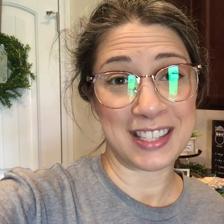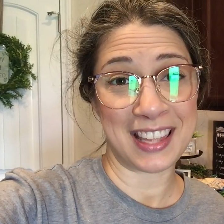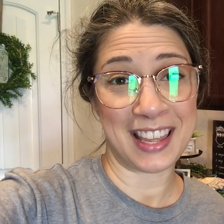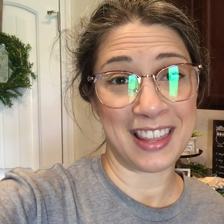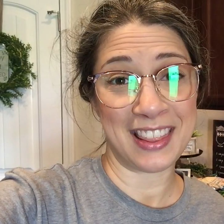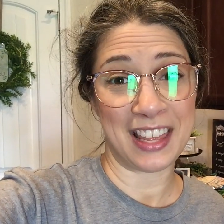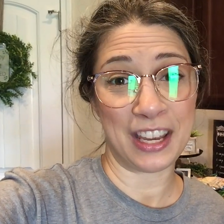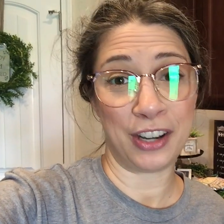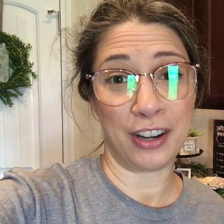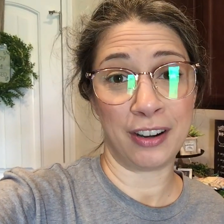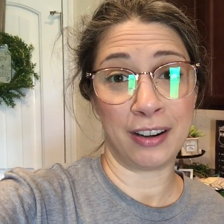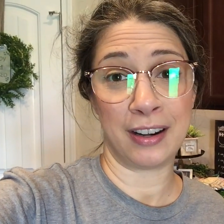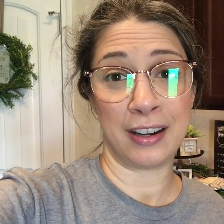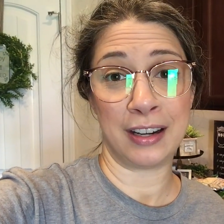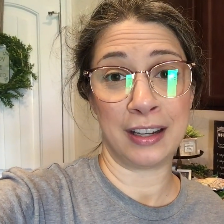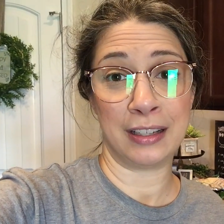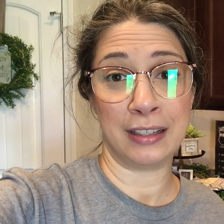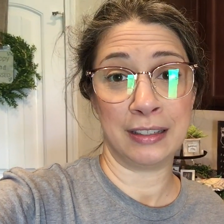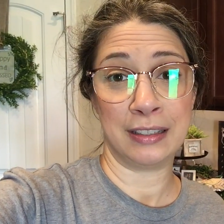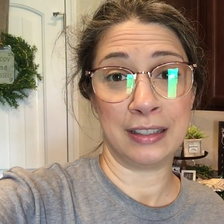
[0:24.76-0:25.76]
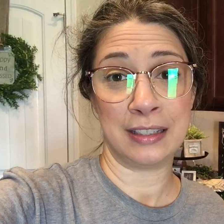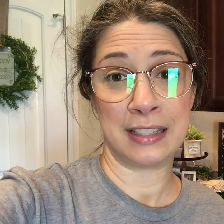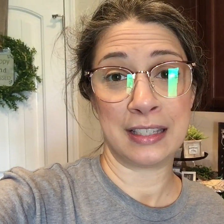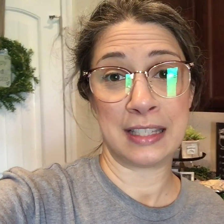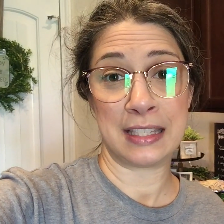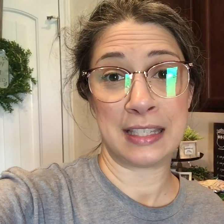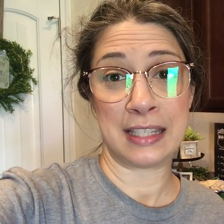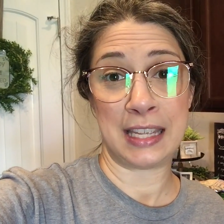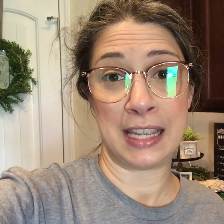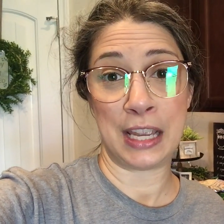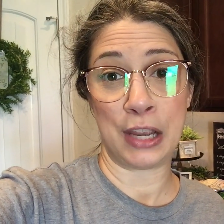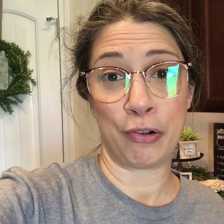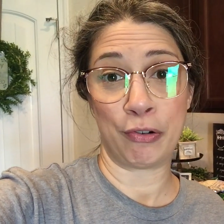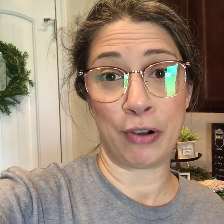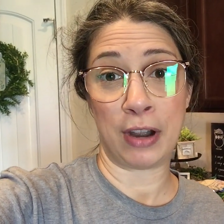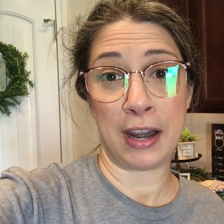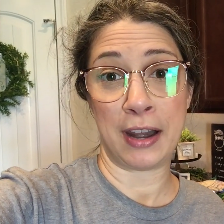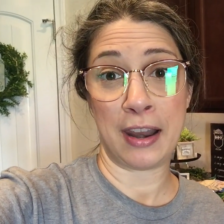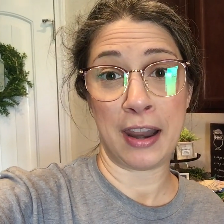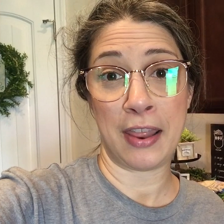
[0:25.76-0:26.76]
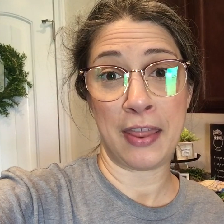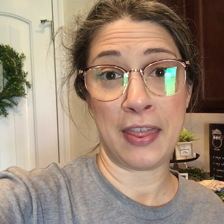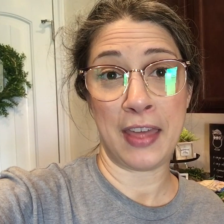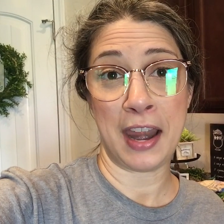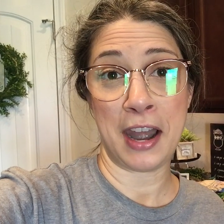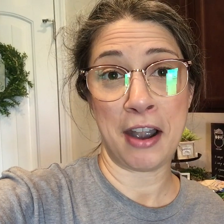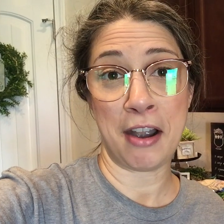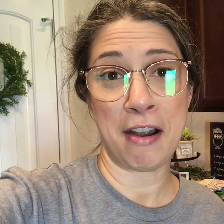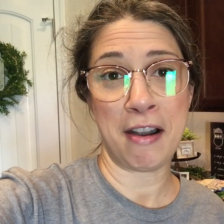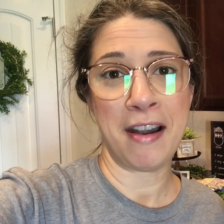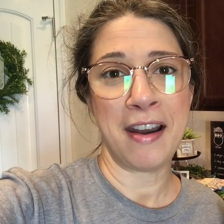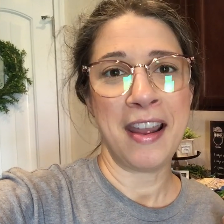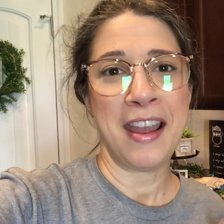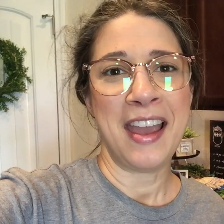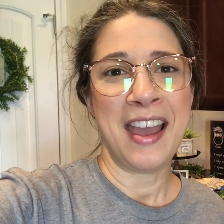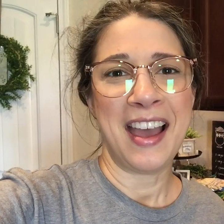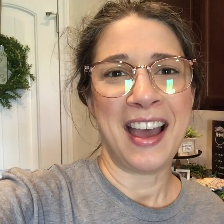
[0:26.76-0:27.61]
that you're gonna see right there.